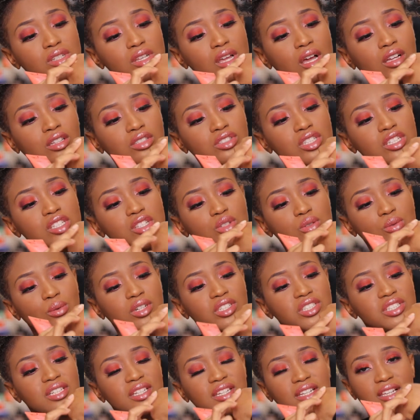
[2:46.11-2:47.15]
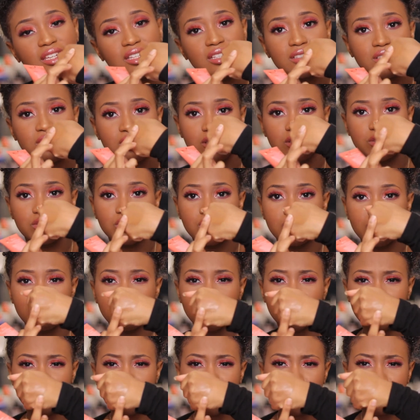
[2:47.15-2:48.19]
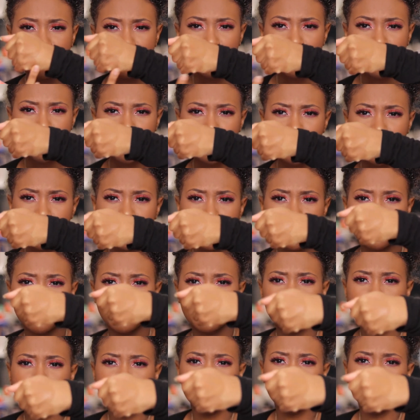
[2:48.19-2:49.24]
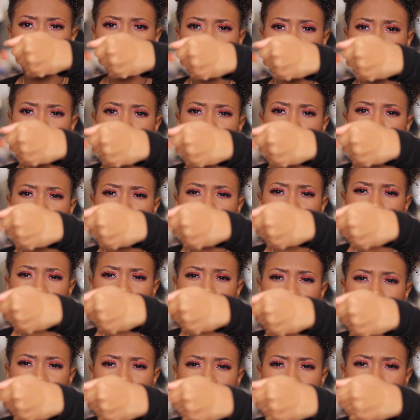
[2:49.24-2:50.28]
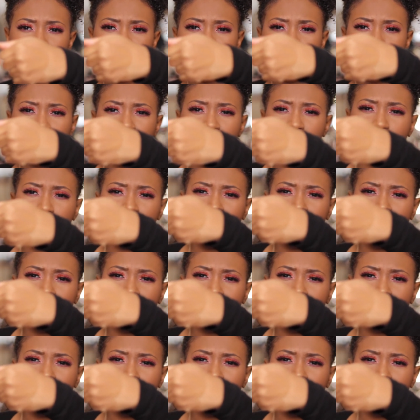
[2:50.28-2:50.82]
I'll just swatch it again so just you can see it a little bit more when it